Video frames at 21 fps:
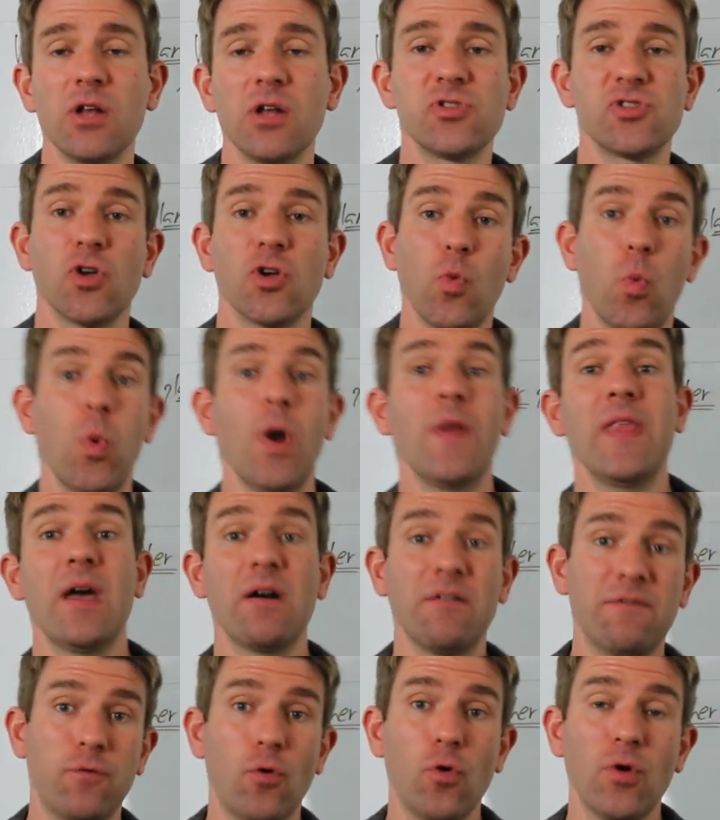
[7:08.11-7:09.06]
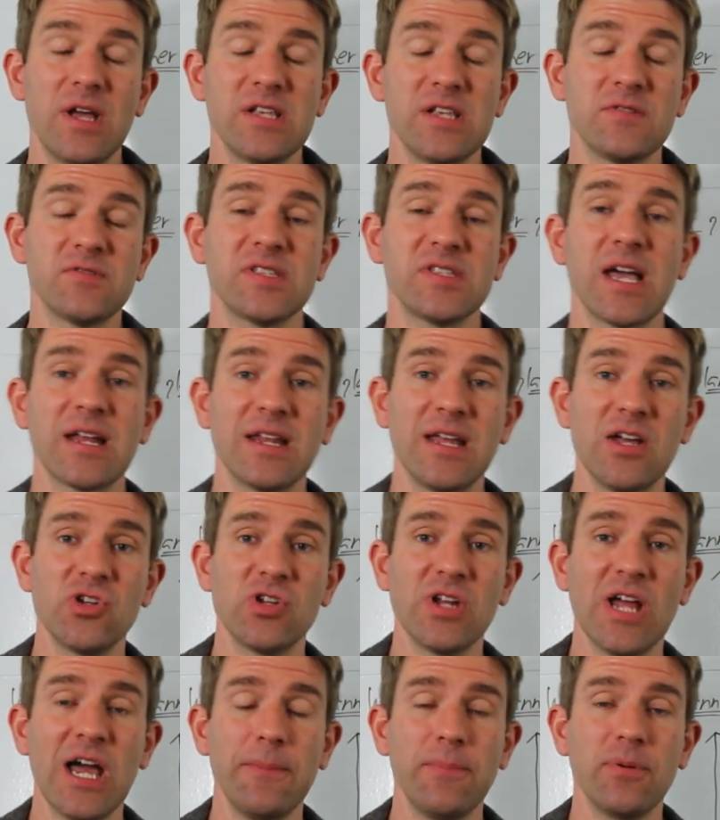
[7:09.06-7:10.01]
And so when that four days of
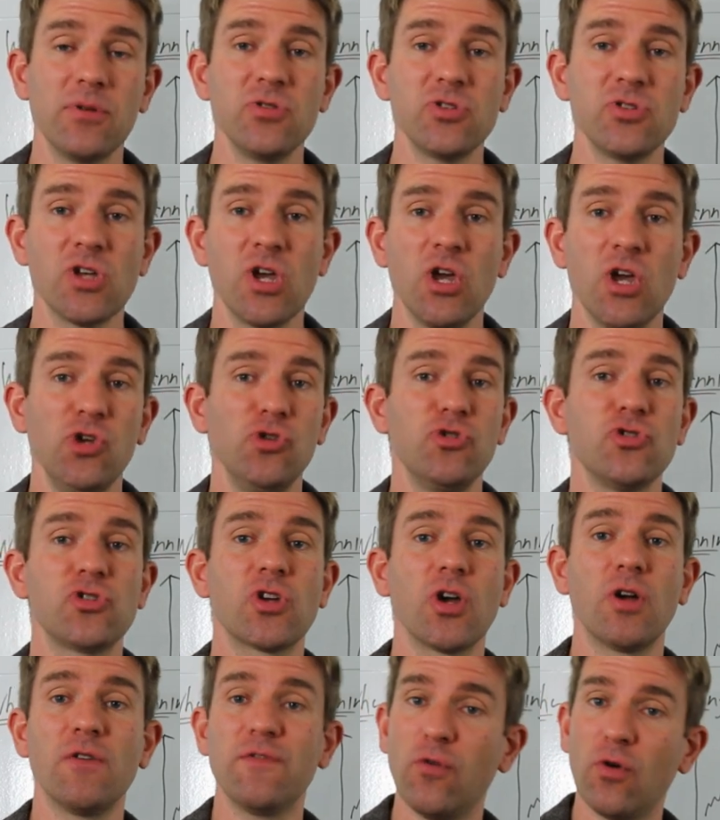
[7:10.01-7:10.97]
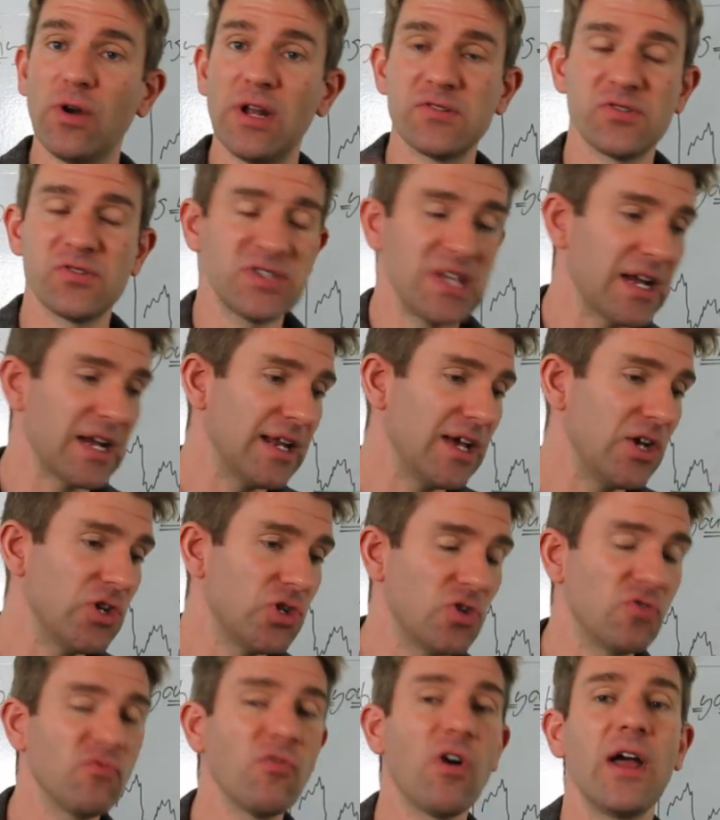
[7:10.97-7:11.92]
stagnation happens, you just go four days of
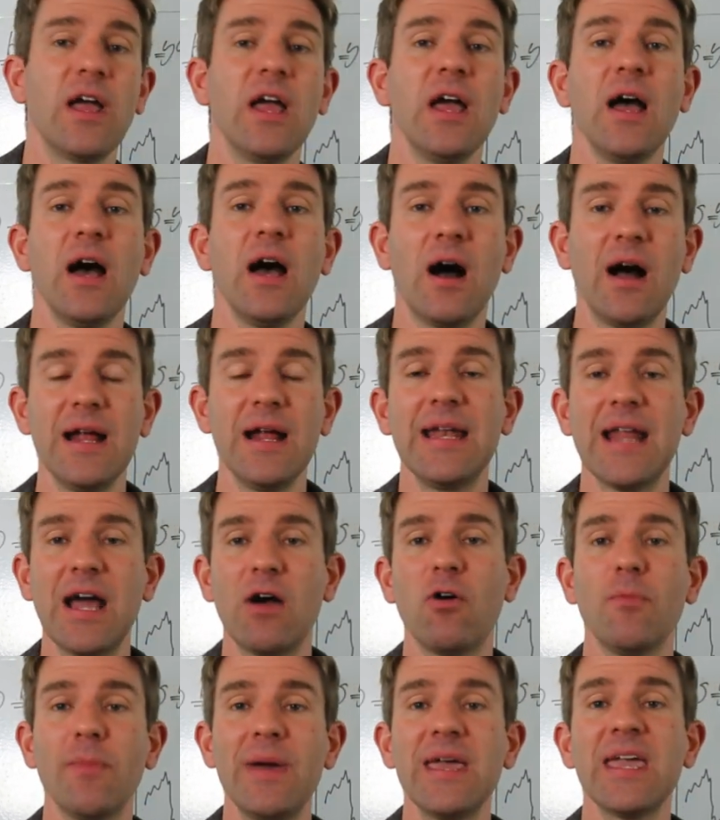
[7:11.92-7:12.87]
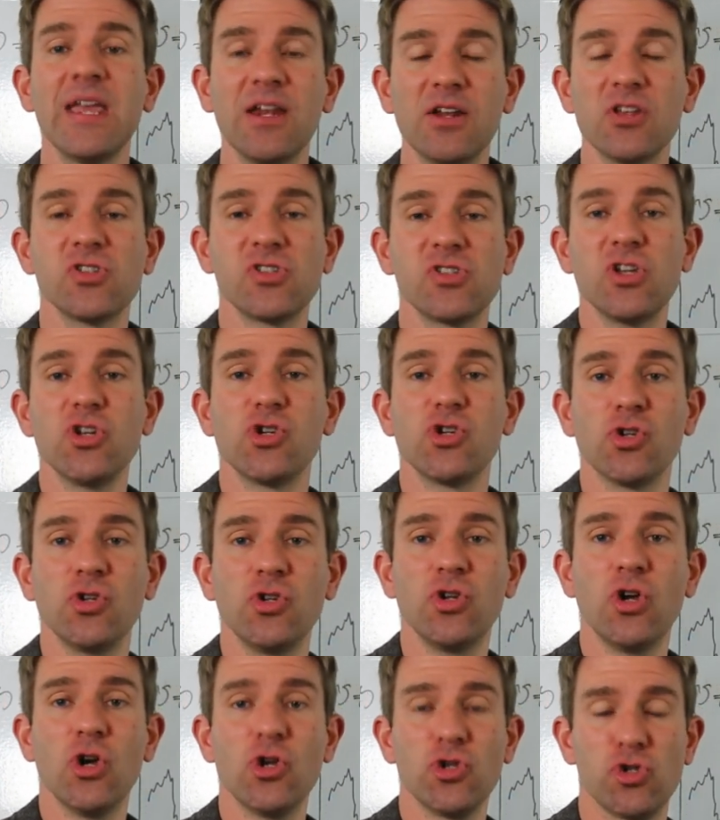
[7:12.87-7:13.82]
stagnation, right, I now am making the
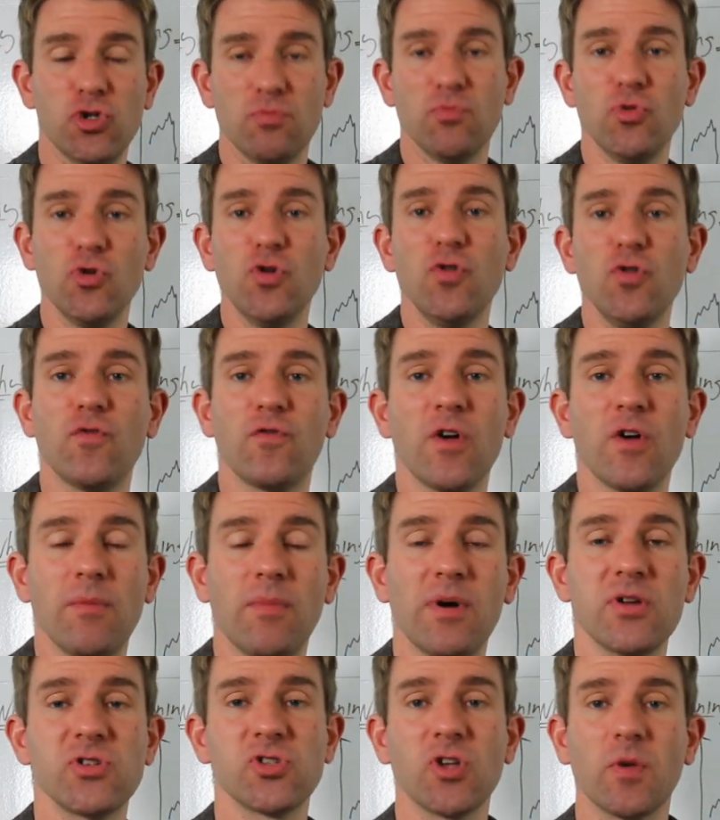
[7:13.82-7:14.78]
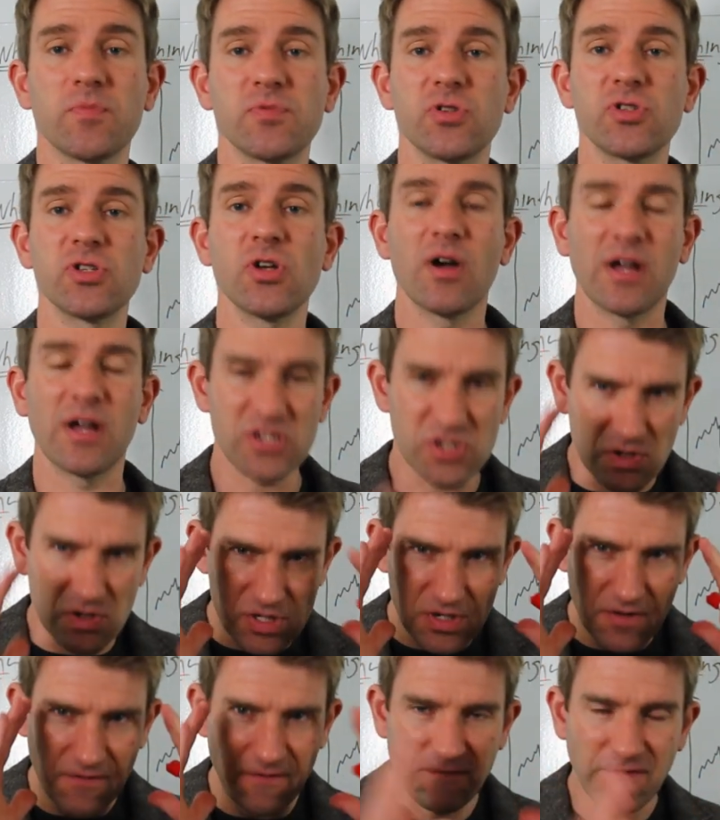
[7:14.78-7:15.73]
decision to move my stops and targets. So
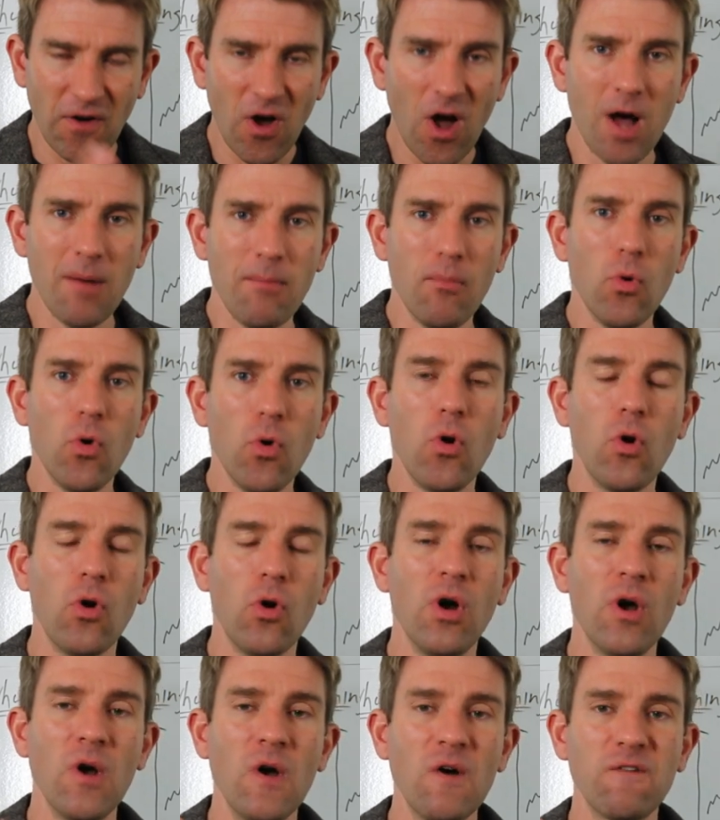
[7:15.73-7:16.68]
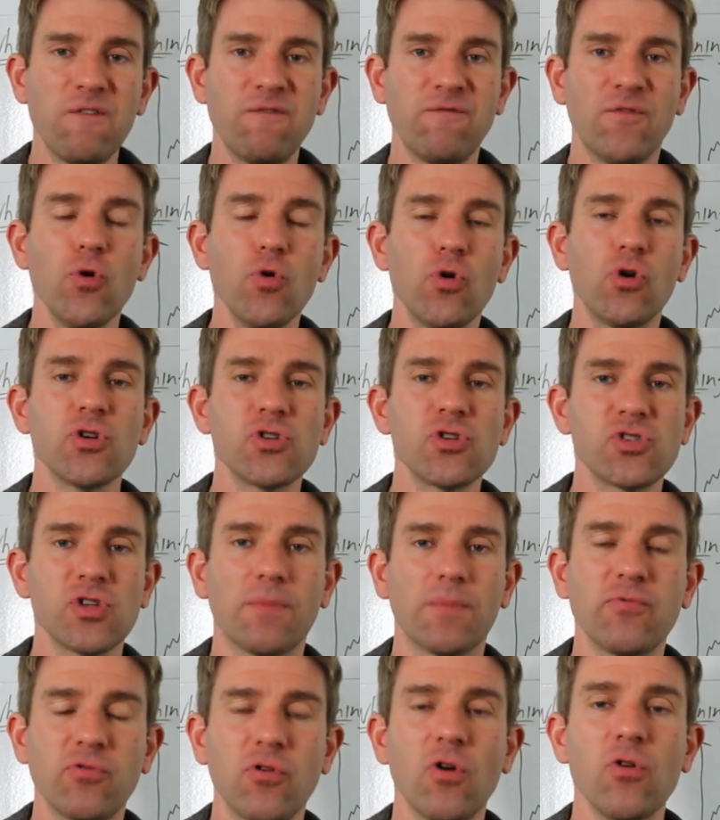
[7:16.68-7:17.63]
it's a far more focused
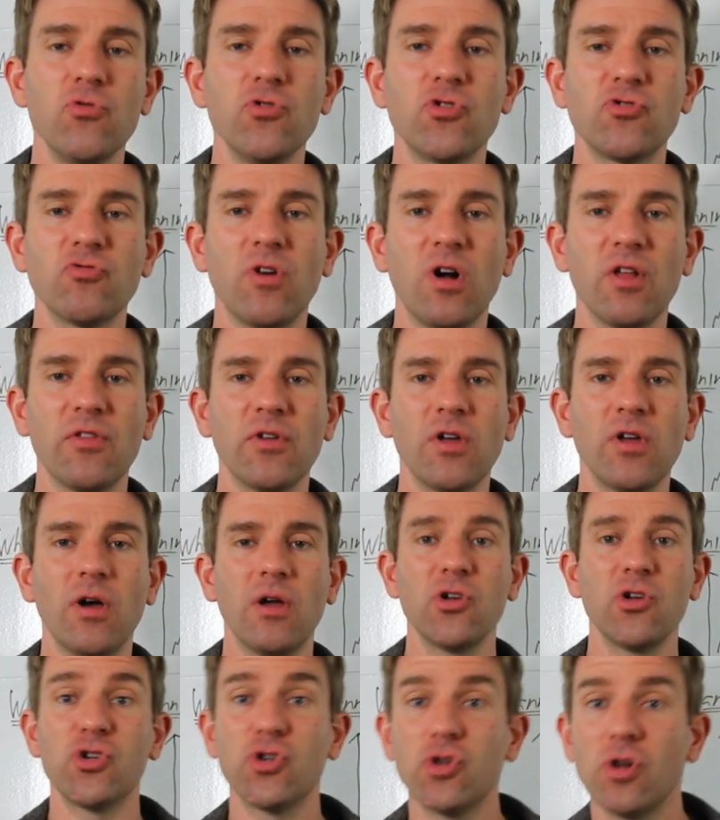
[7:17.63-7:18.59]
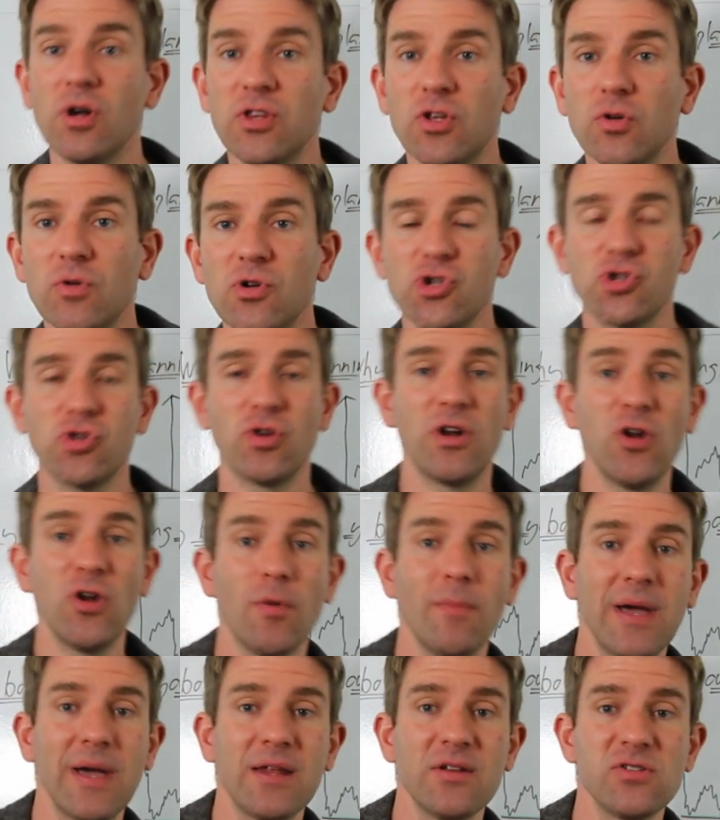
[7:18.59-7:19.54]
approach rather than going, should I do it? Should I
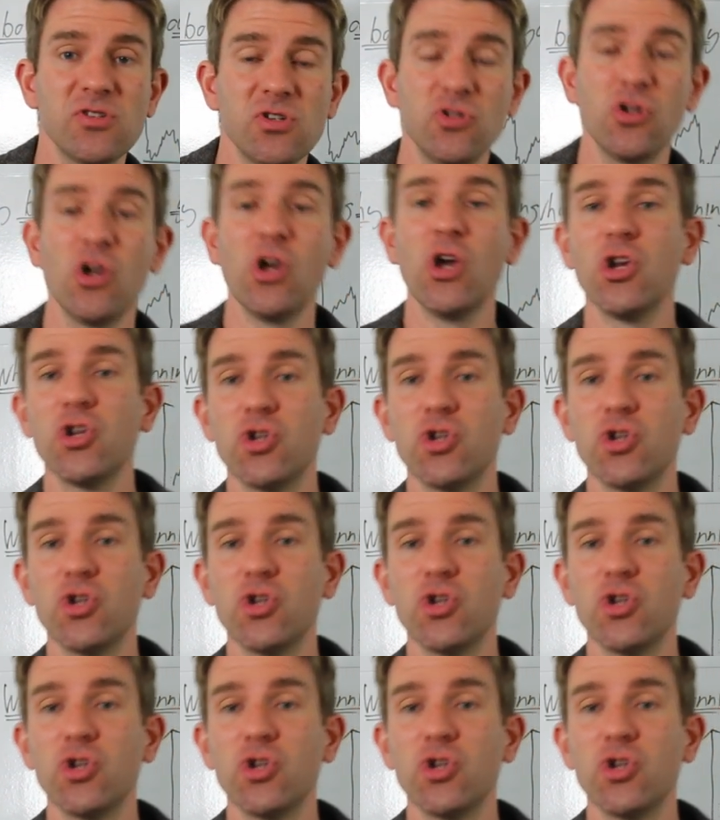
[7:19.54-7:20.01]
not make a decision?